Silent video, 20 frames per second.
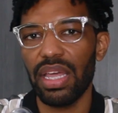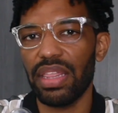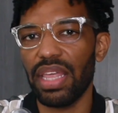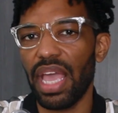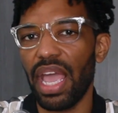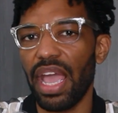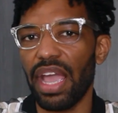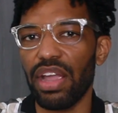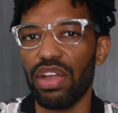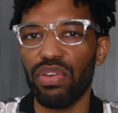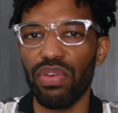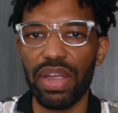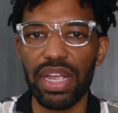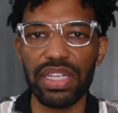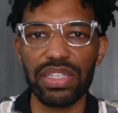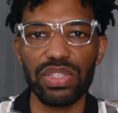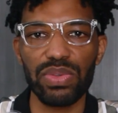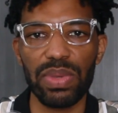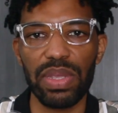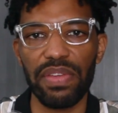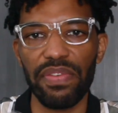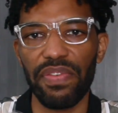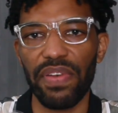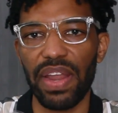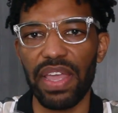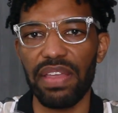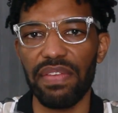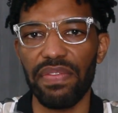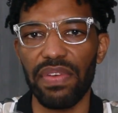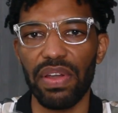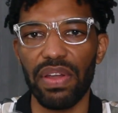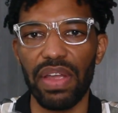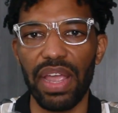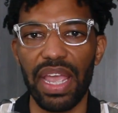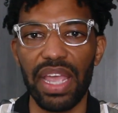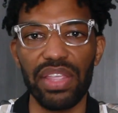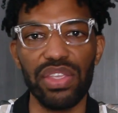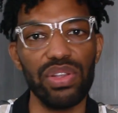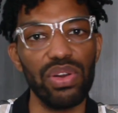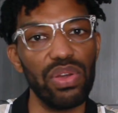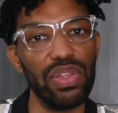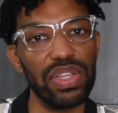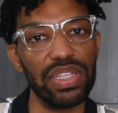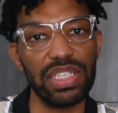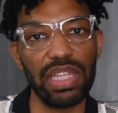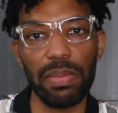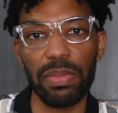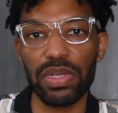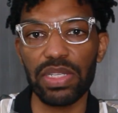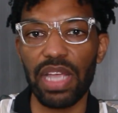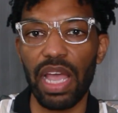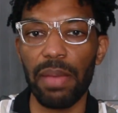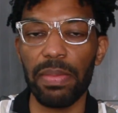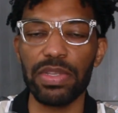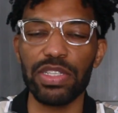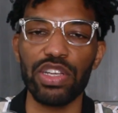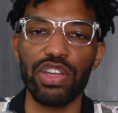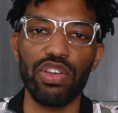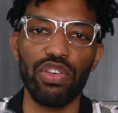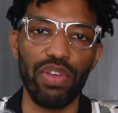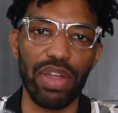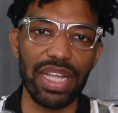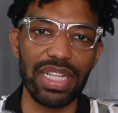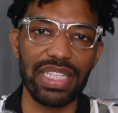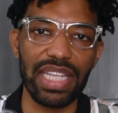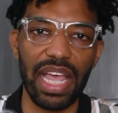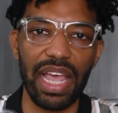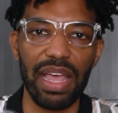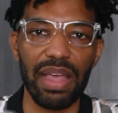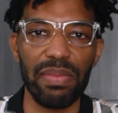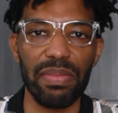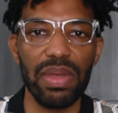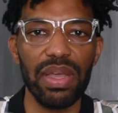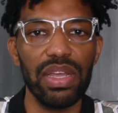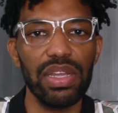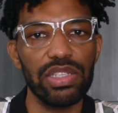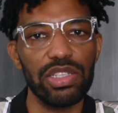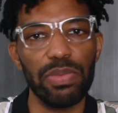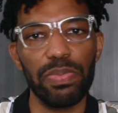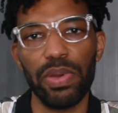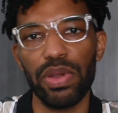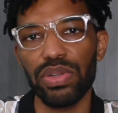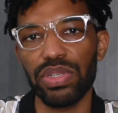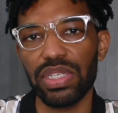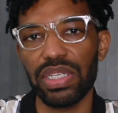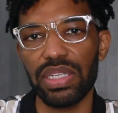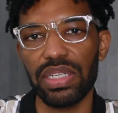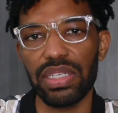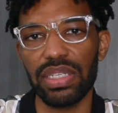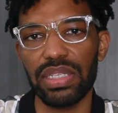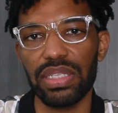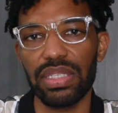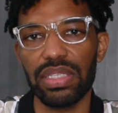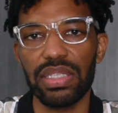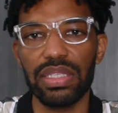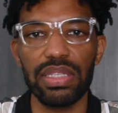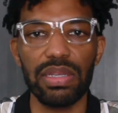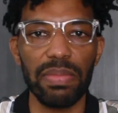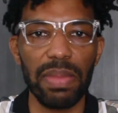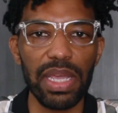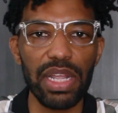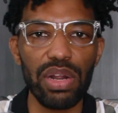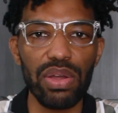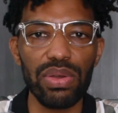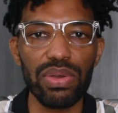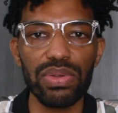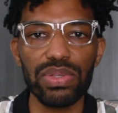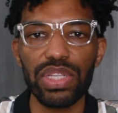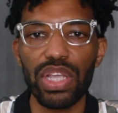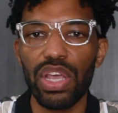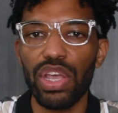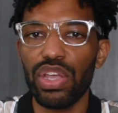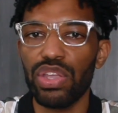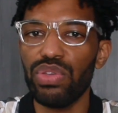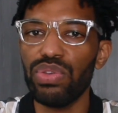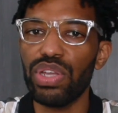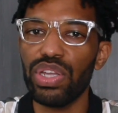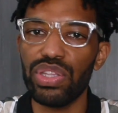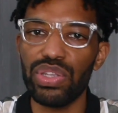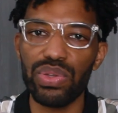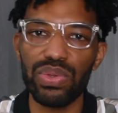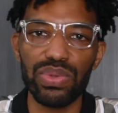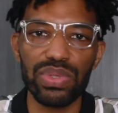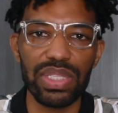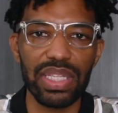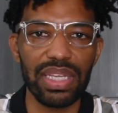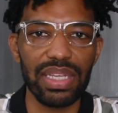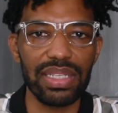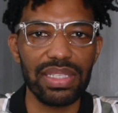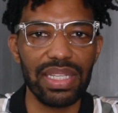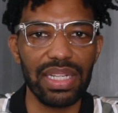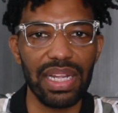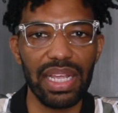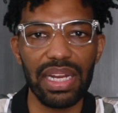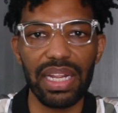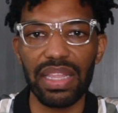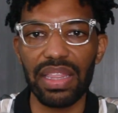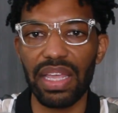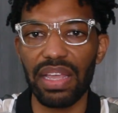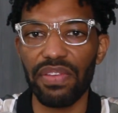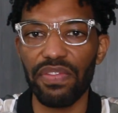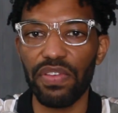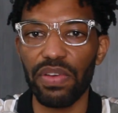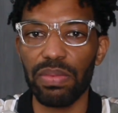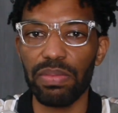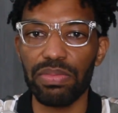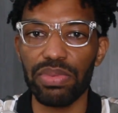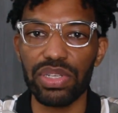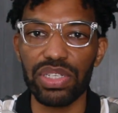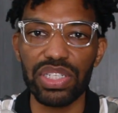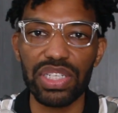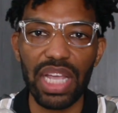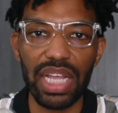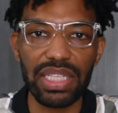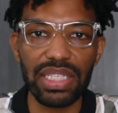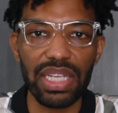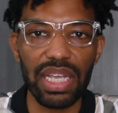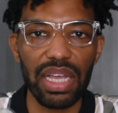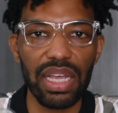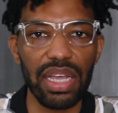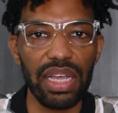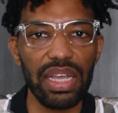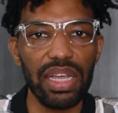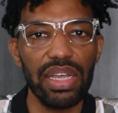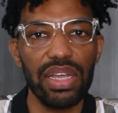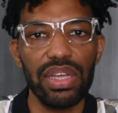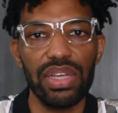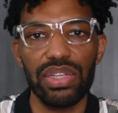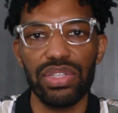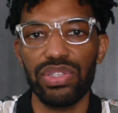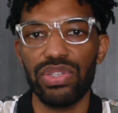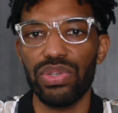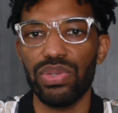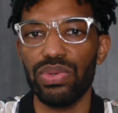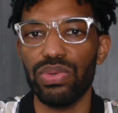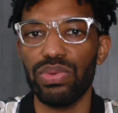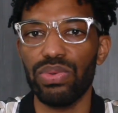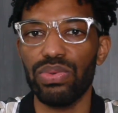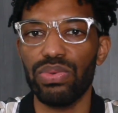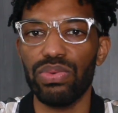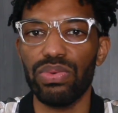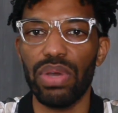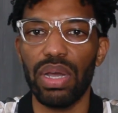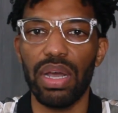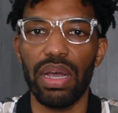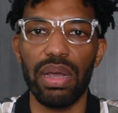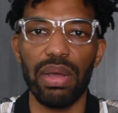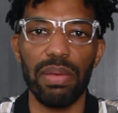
They had great sweet flavor, and the summertime is a great time to purchase tomatoes. You can use this in anything from bruschetta to